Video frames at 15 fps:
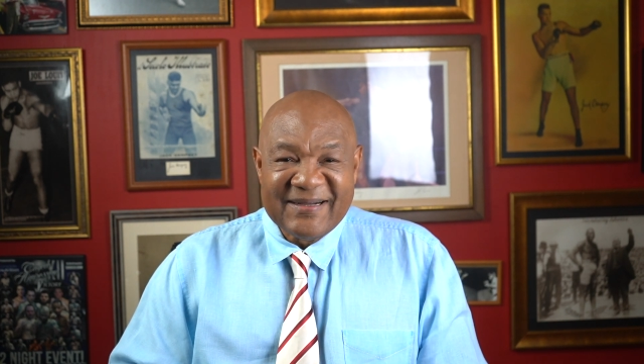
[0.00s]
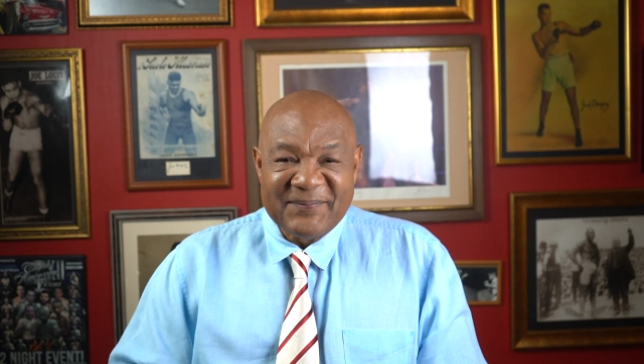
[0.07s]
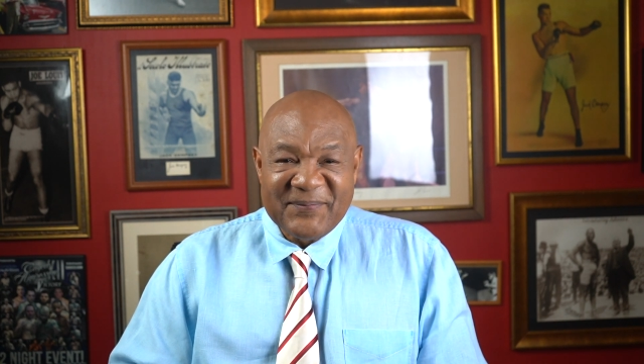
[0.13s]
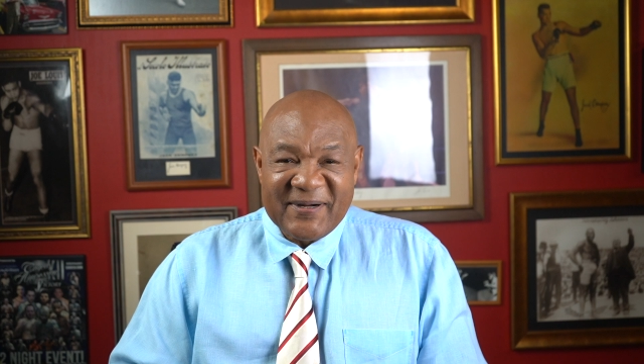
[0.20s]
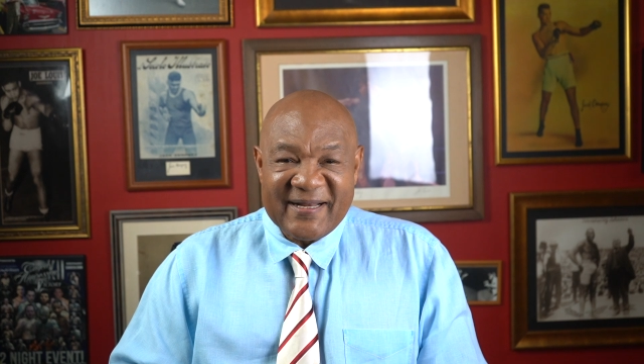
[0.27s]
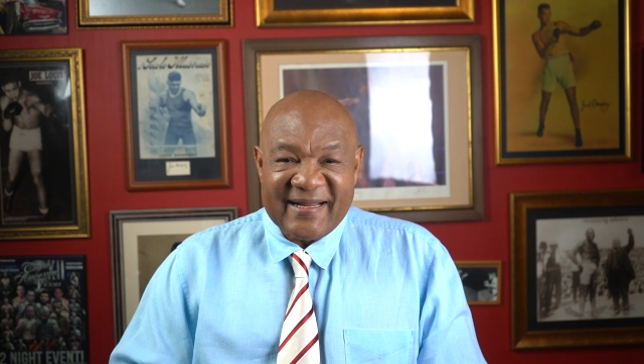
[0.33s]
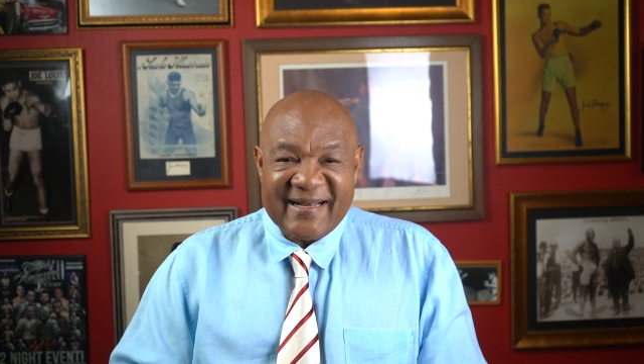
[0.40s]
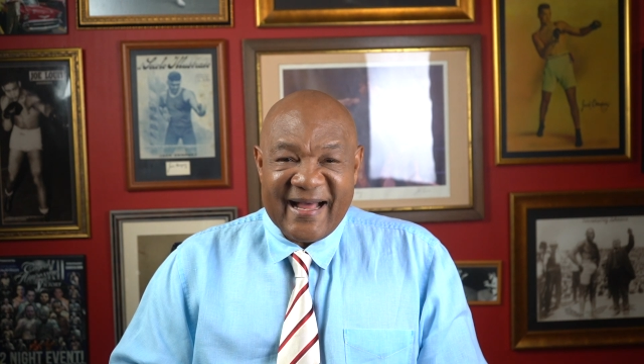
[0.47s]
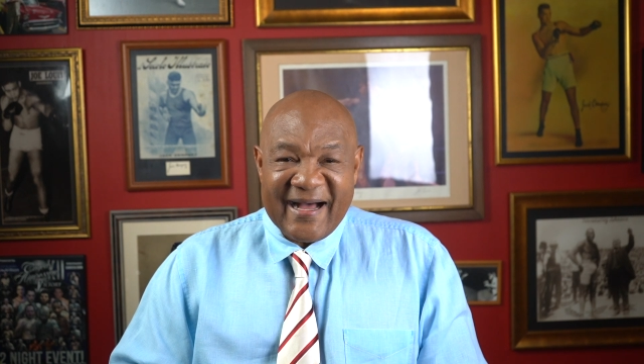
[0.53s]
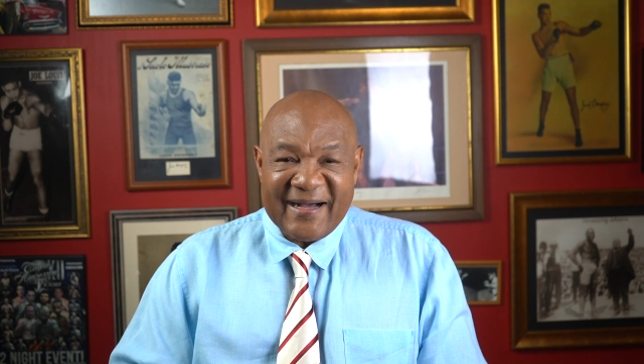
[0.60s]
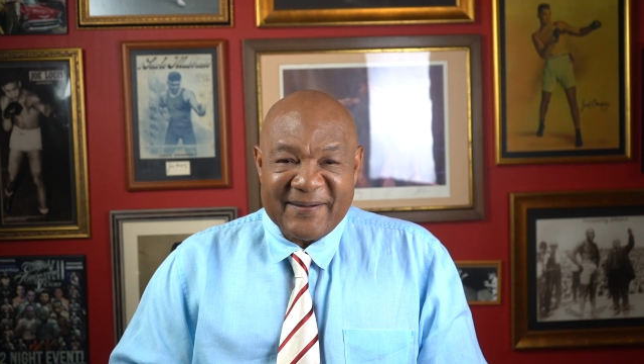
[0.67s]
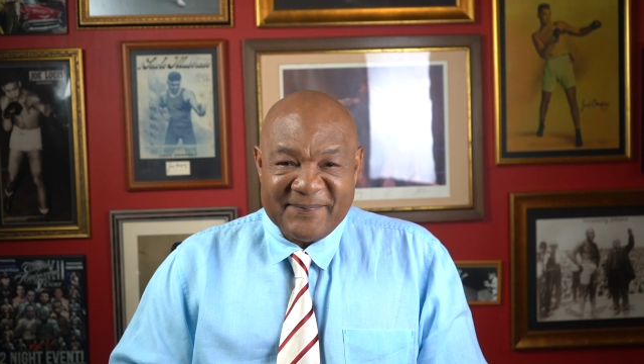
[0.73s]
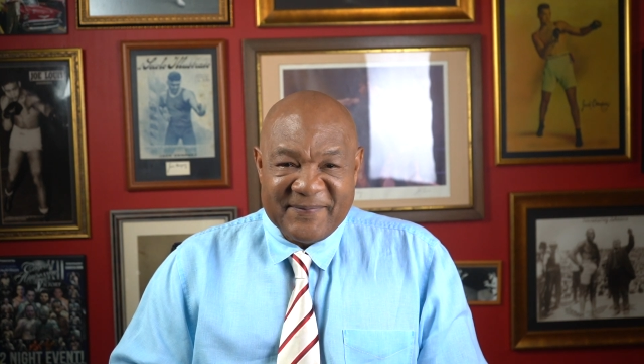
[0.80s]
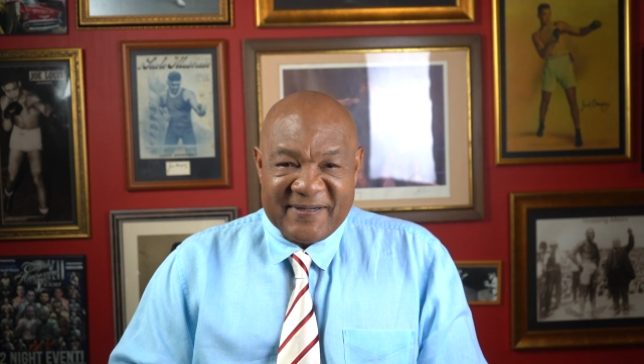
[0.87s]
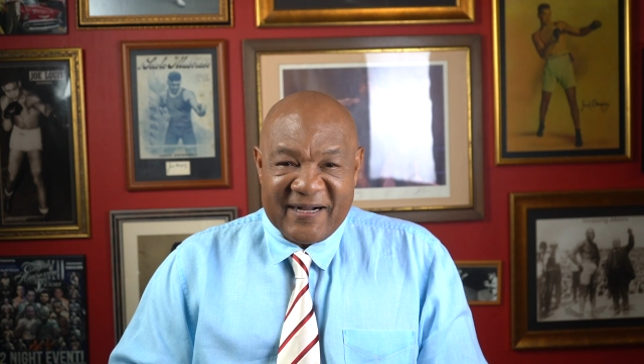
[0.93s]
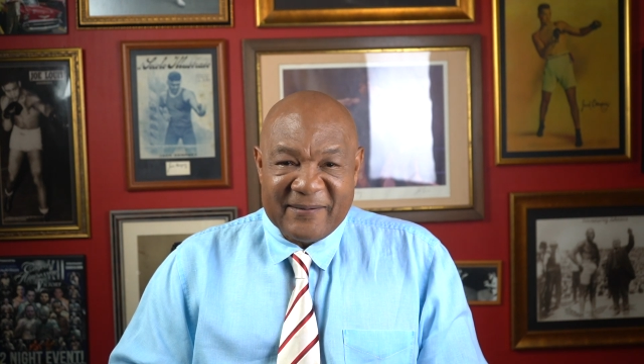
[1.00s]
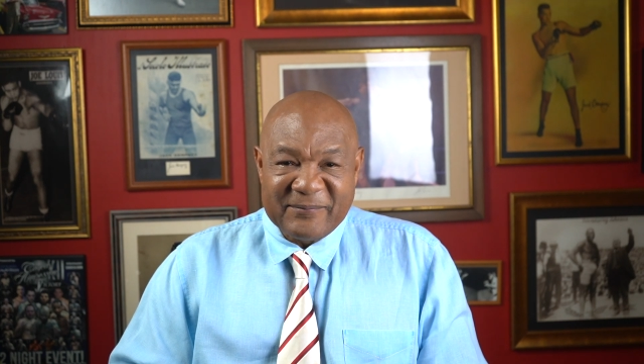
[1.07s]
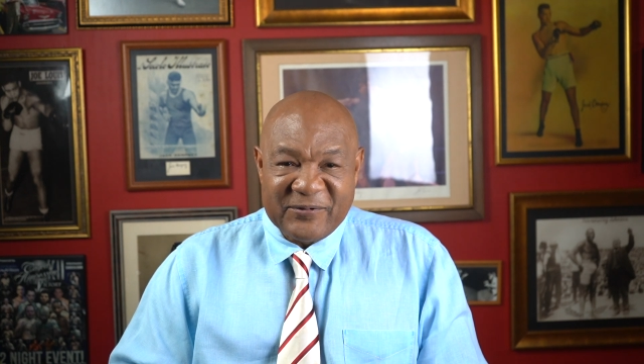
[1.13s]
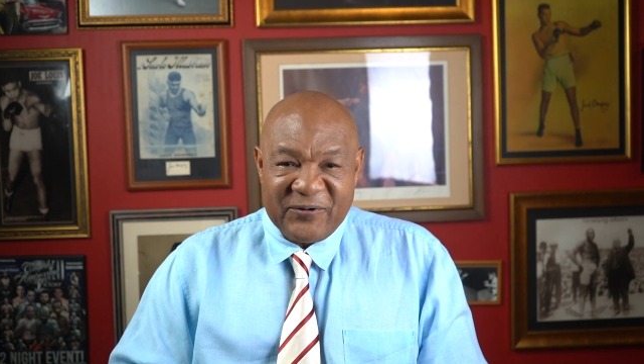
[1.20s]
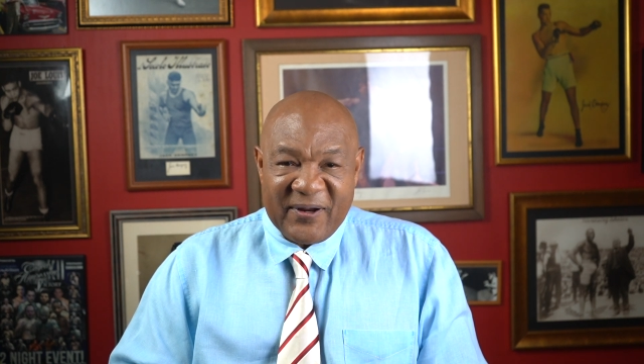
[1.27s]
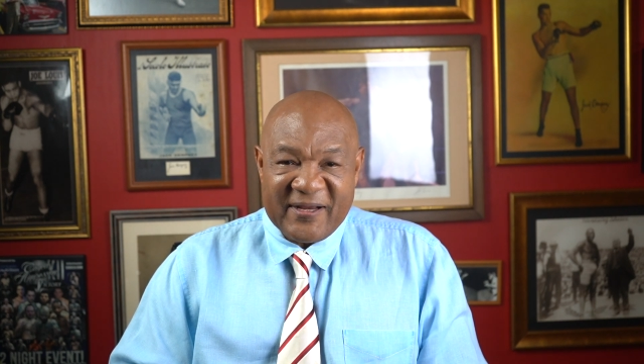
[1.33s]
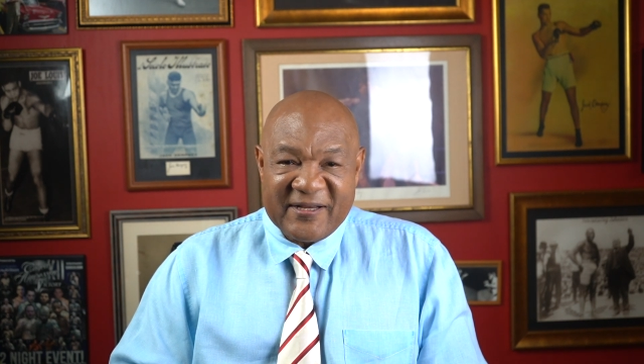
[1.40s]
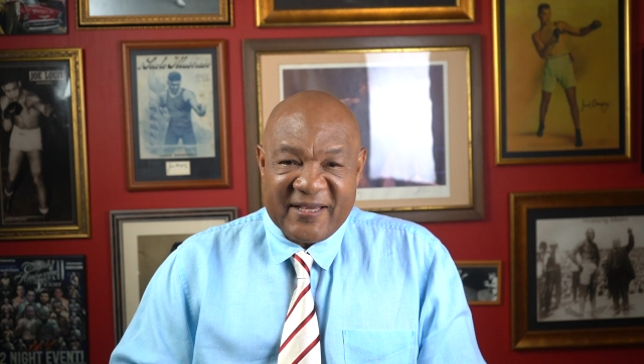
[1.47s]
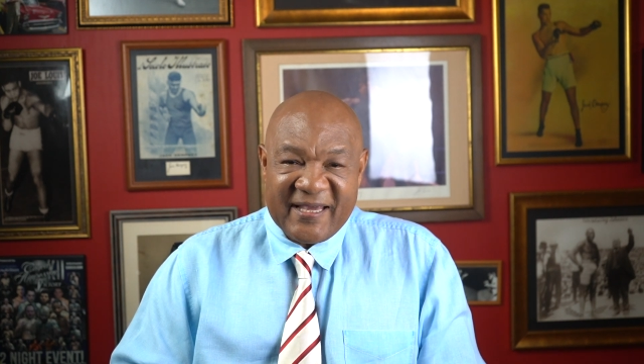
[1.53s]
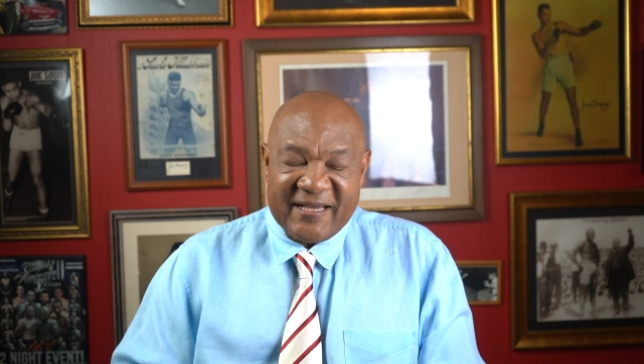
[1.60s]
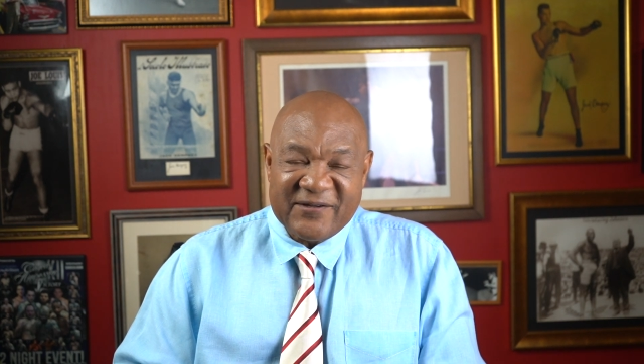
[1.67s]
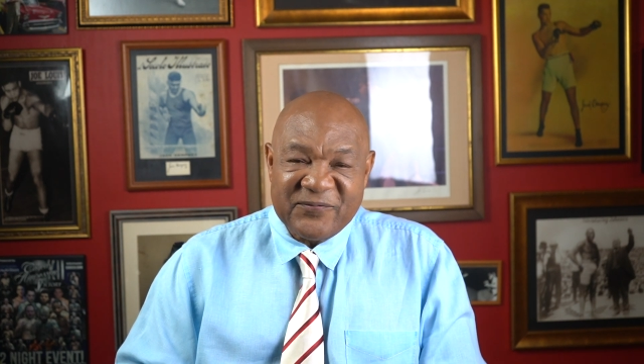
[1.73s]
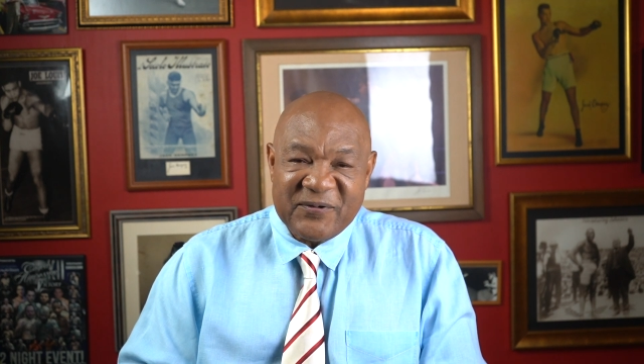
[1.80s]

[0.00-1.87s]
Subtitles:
But then I become great kids